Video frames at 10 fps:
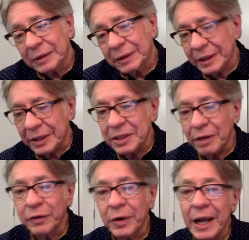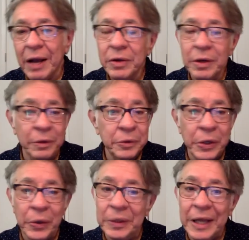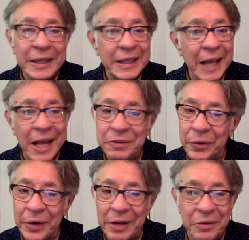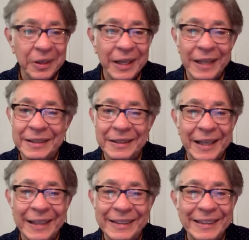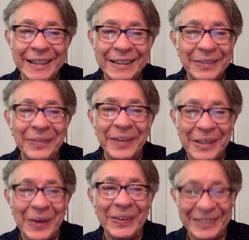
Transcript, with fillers: yeah, there for now. You know, we know nothing lasts forever. That's that's that's the way it goes,